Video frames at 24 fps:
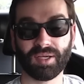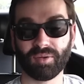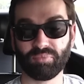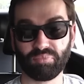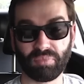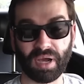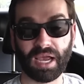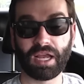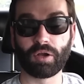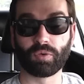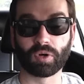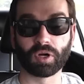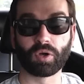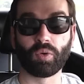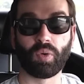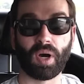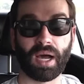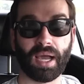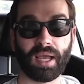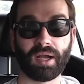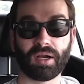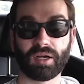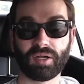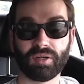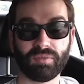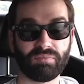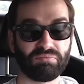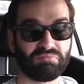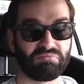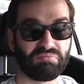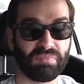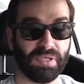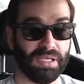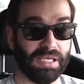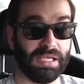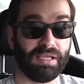might require
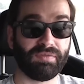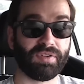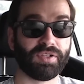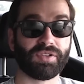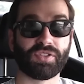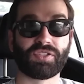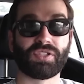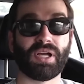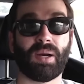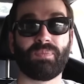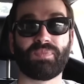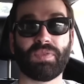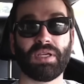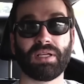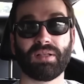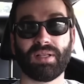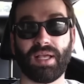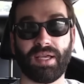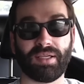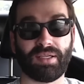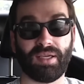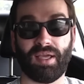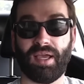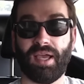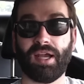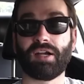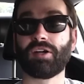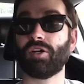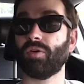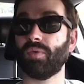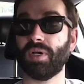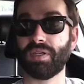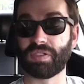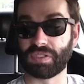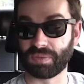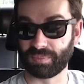even something like
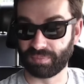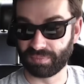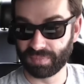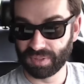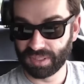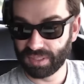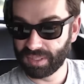heroism.